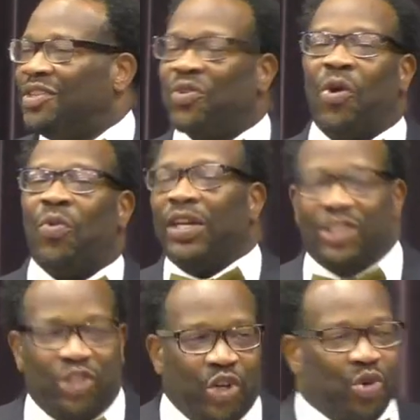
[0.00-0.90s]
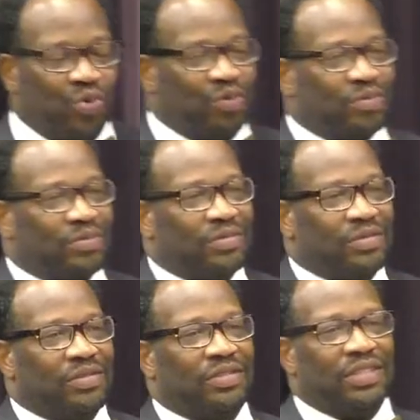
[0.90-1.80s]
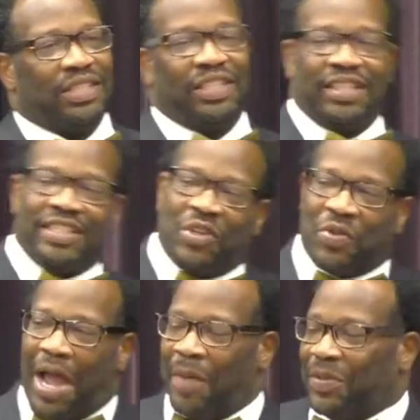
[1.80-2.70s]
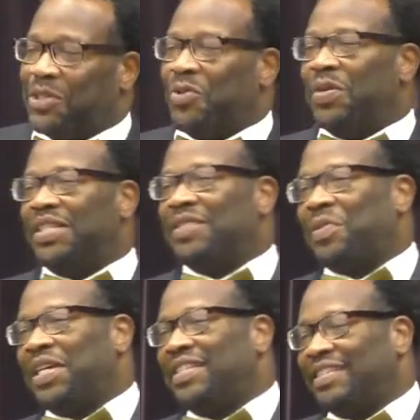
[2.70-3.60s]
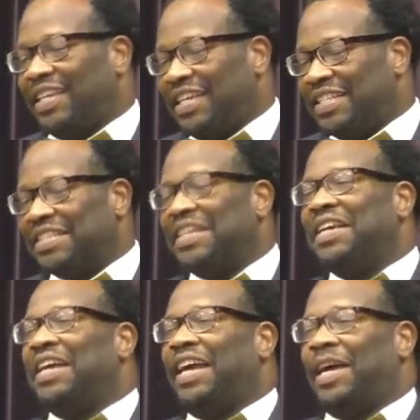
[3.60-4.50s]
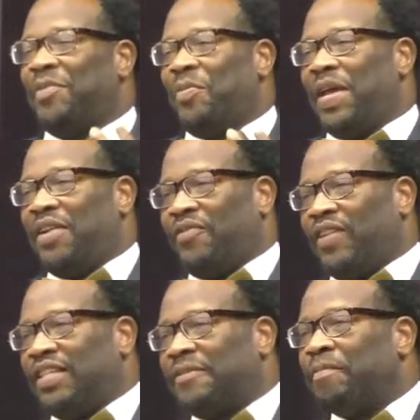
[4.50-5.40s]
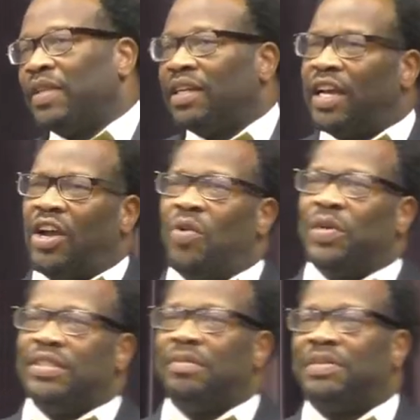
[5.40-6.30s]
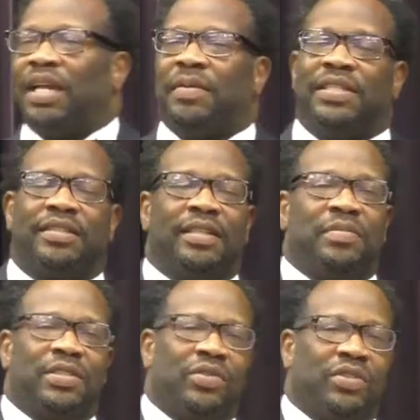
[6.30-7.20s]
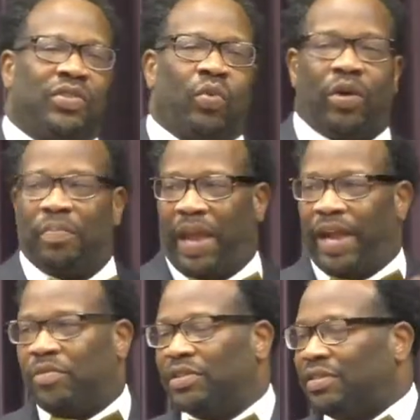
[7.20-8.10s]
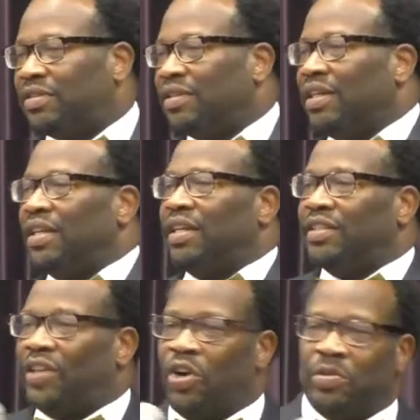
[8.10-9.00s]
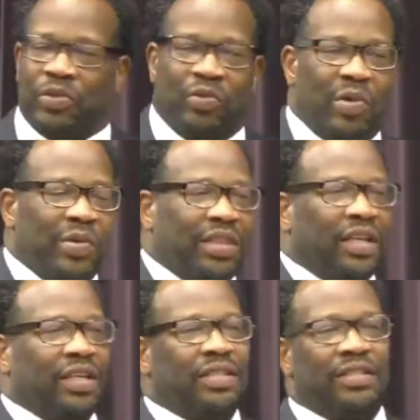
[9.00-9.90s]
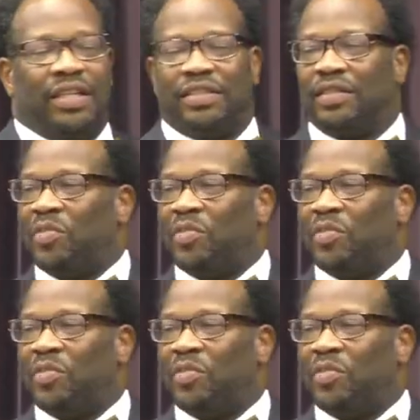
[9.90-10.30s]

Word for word: You don't know what to do. It's those opportunities where he says, I'm going to manifest. God always sometimes, he seems to, to work backwards in terms of what we think he says.